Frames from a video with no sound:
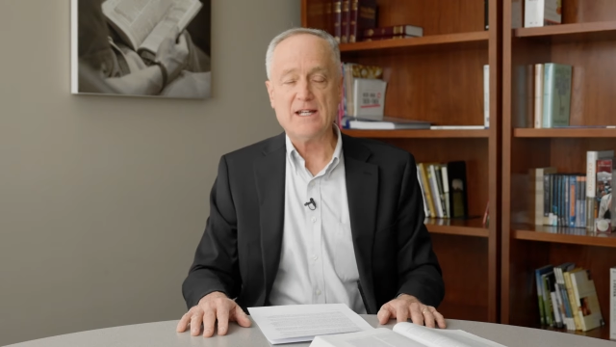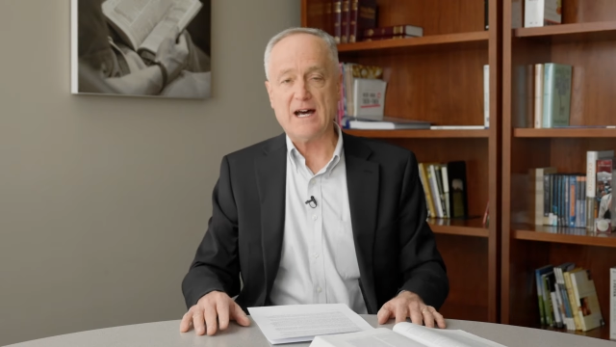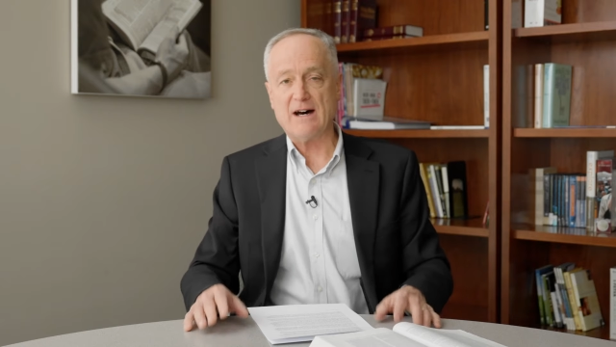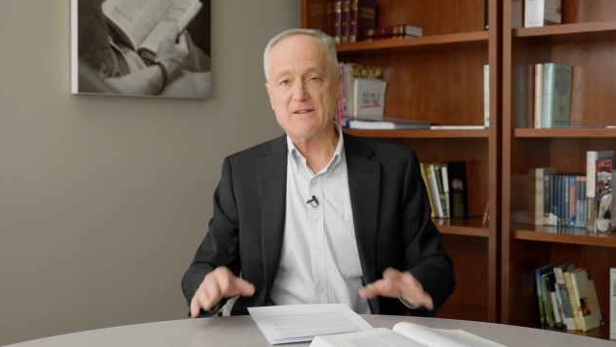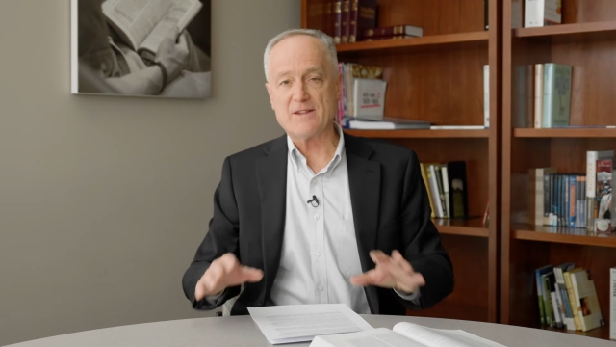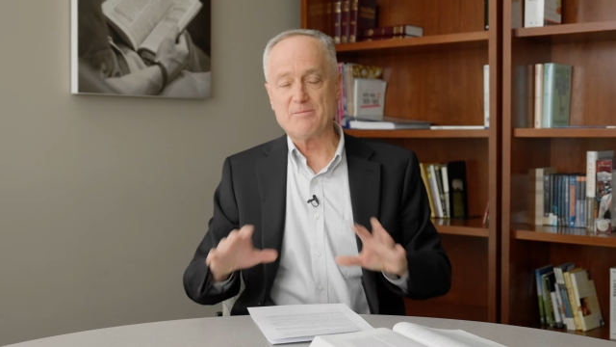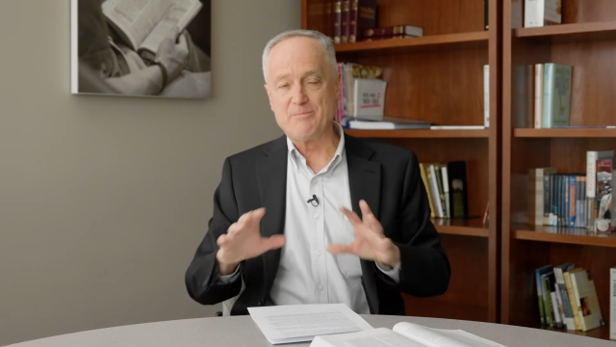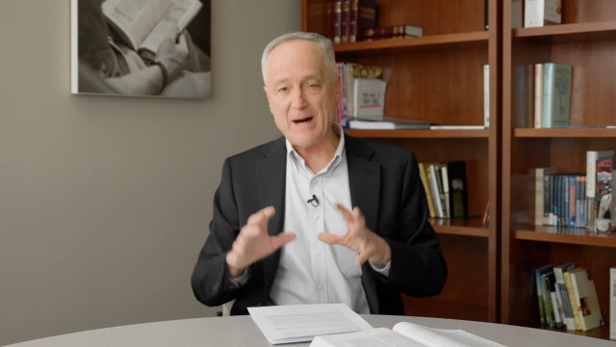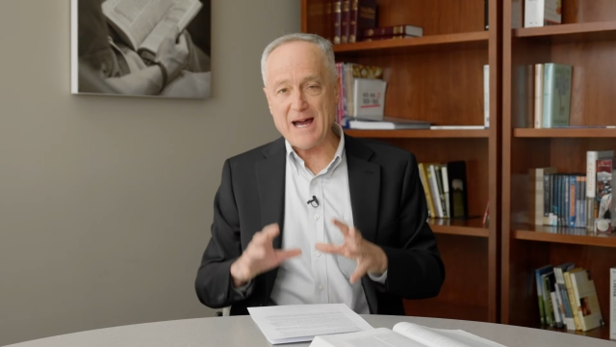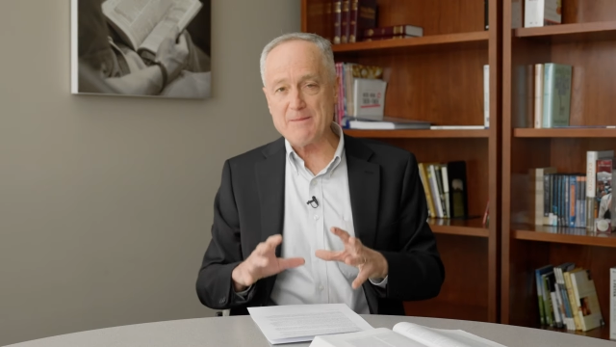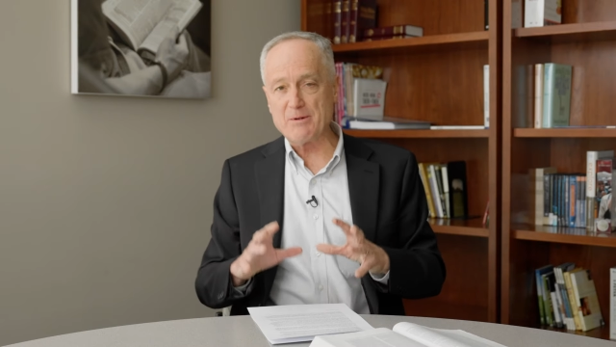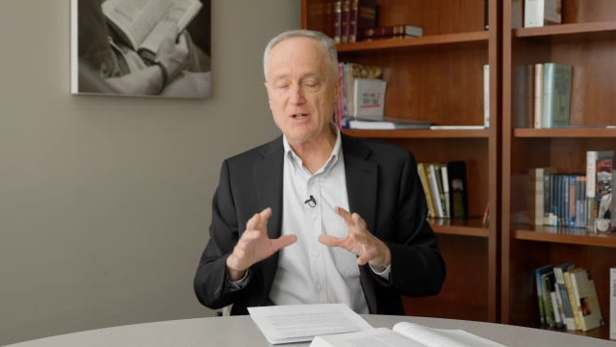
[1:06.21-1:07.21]
Now, the
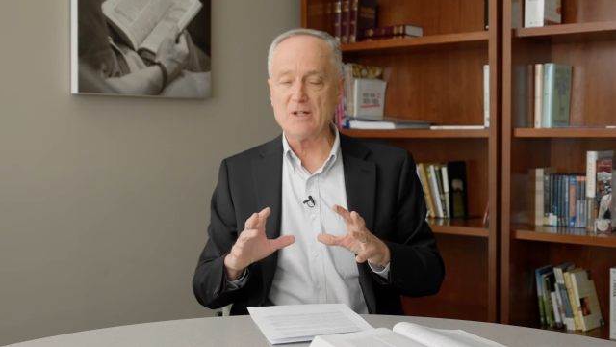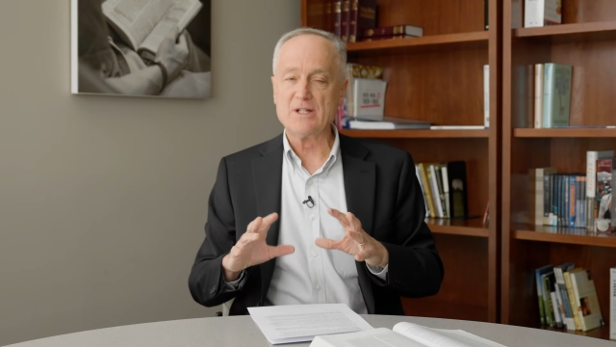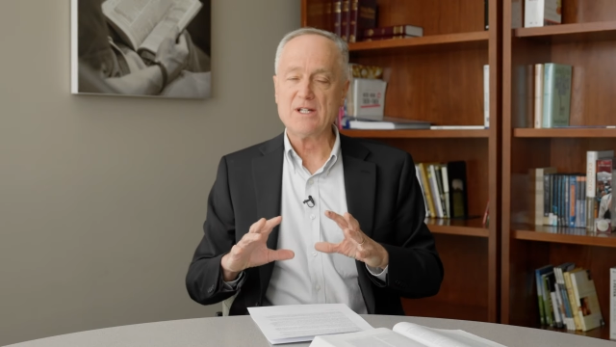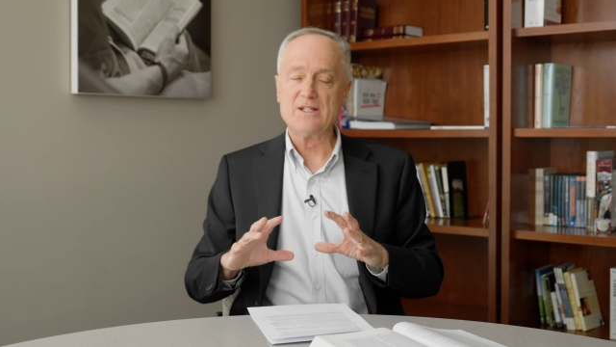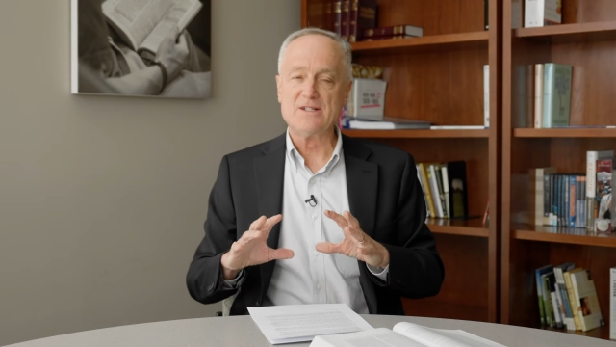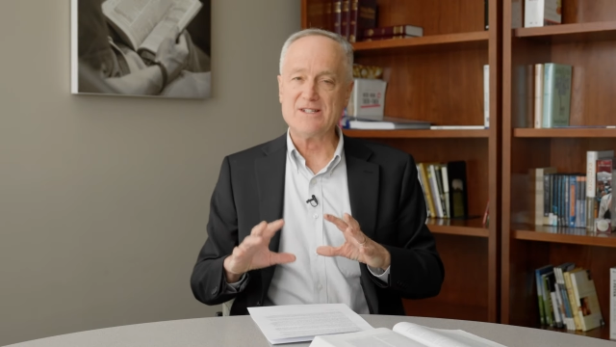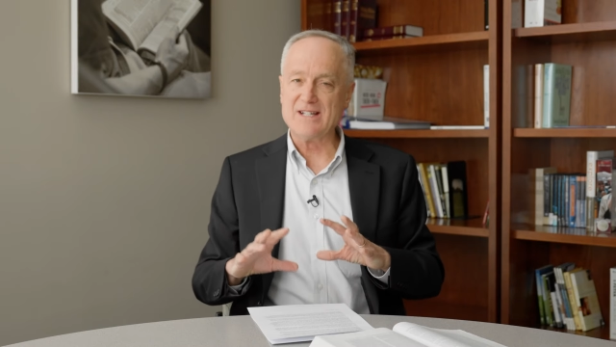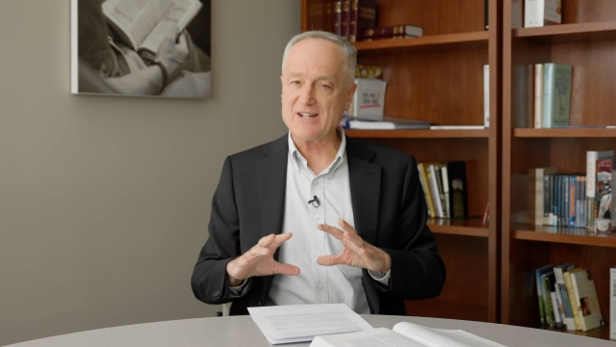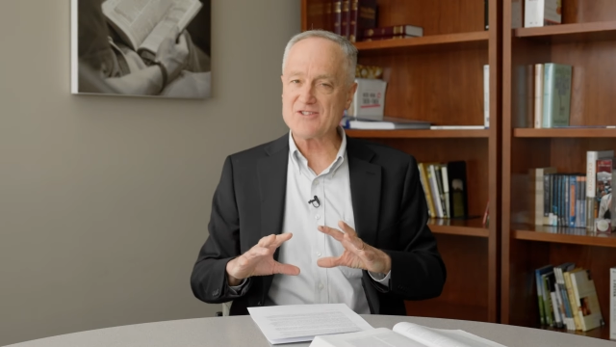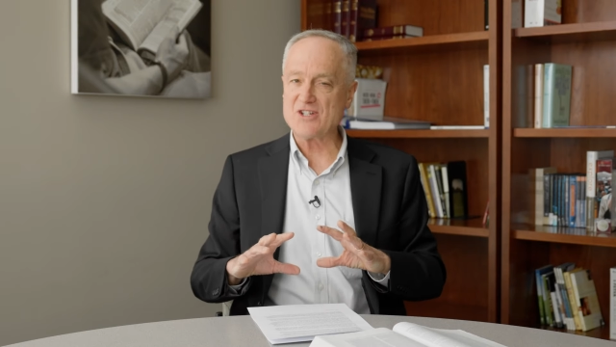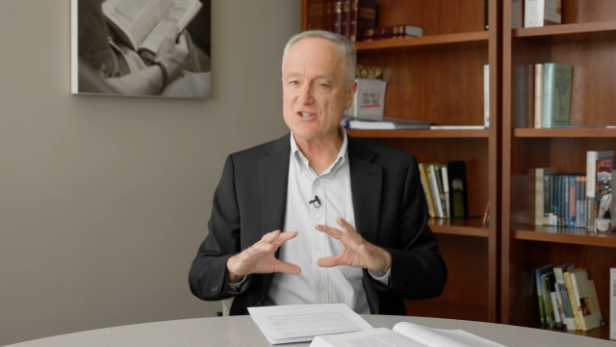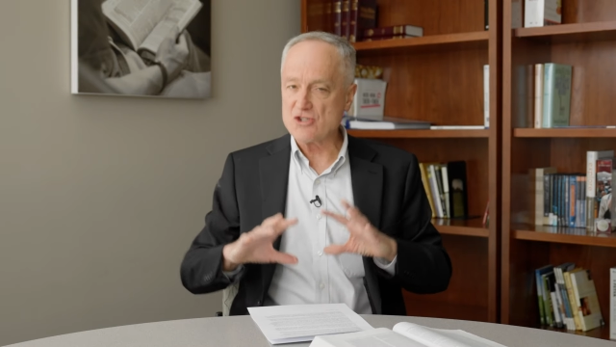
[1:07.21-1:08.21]
Bible
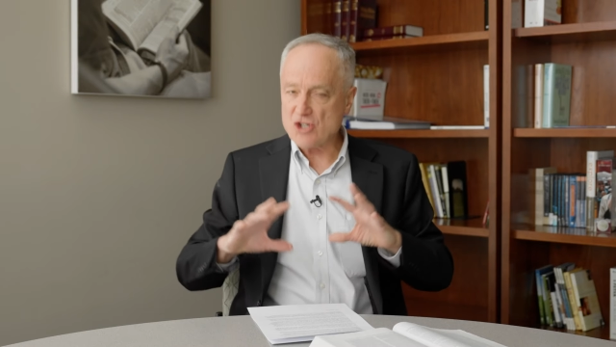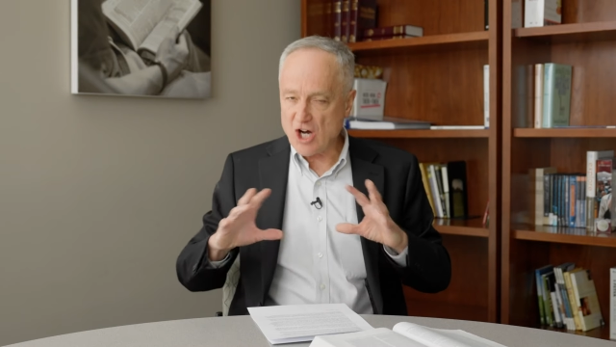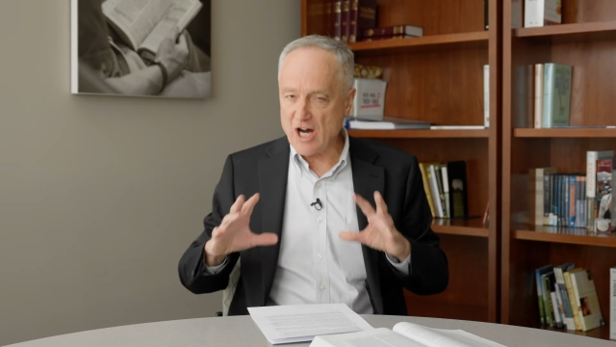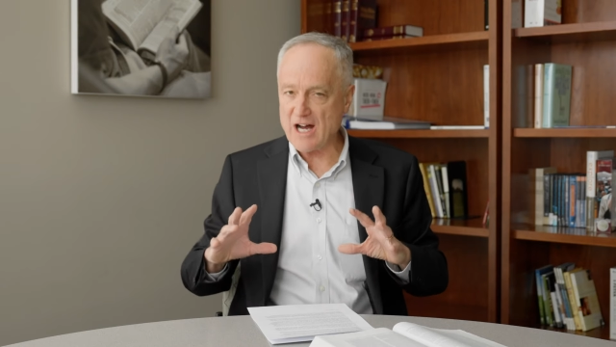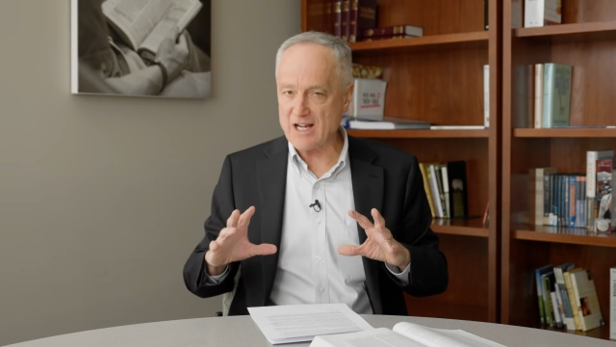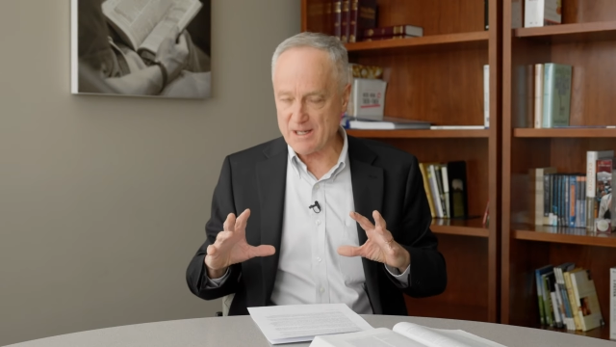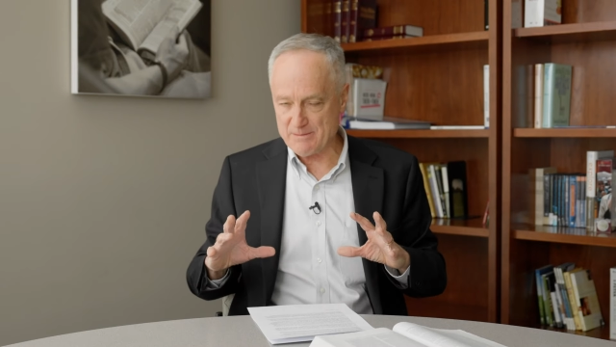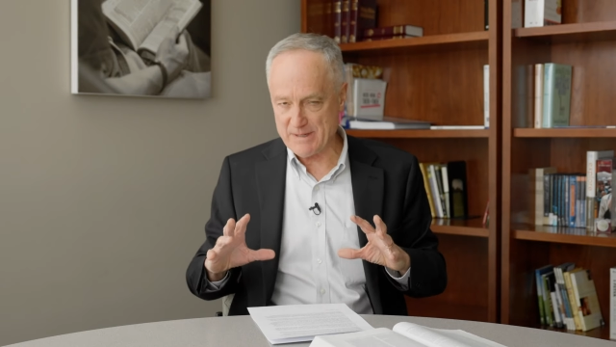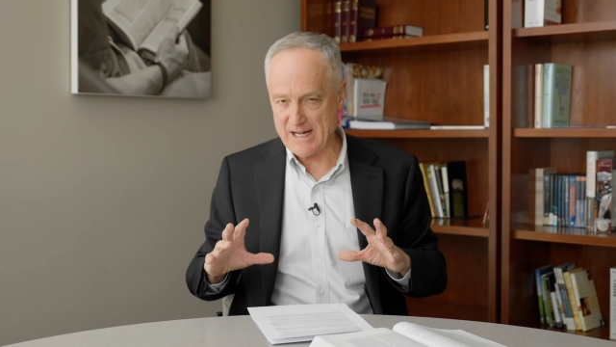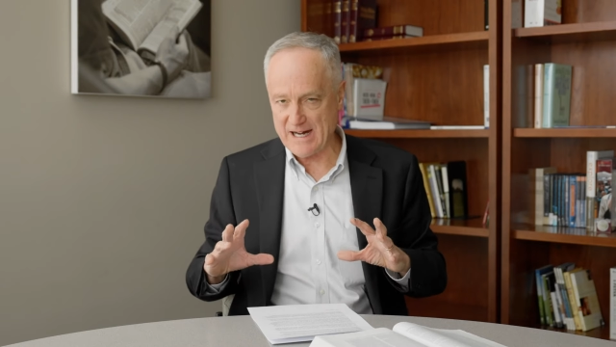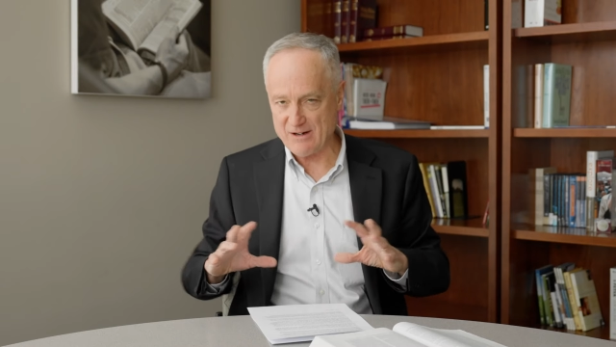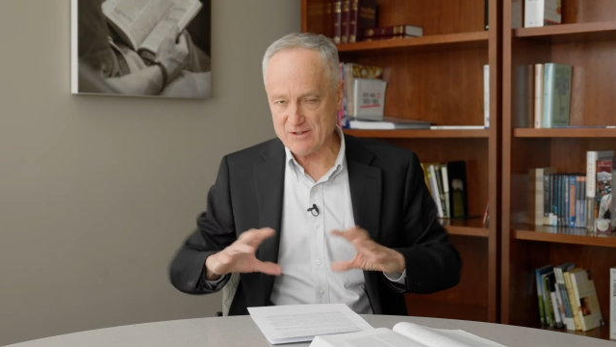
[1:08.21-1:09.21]
doesn't talk
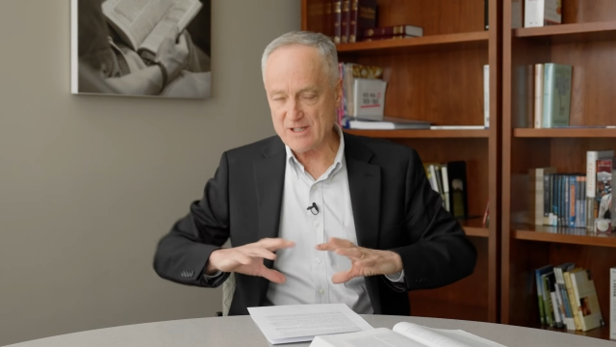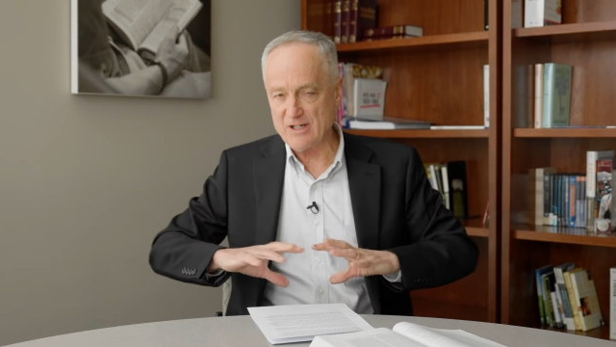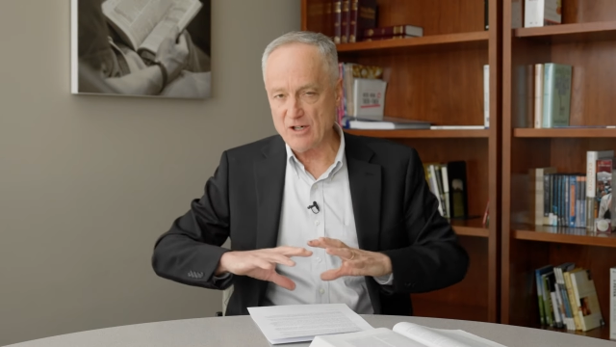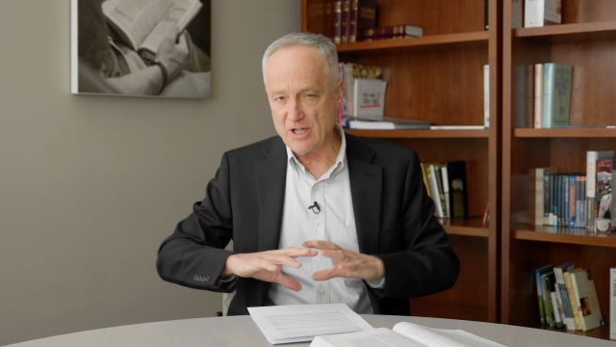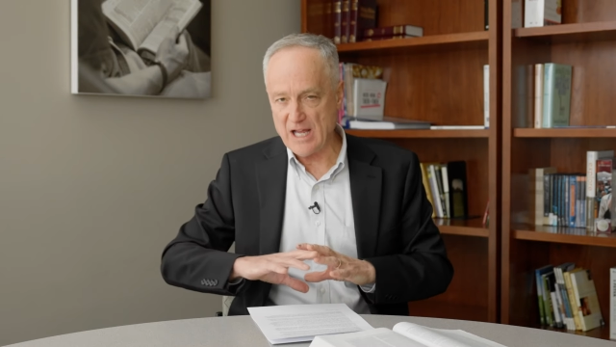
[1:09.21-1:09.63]
about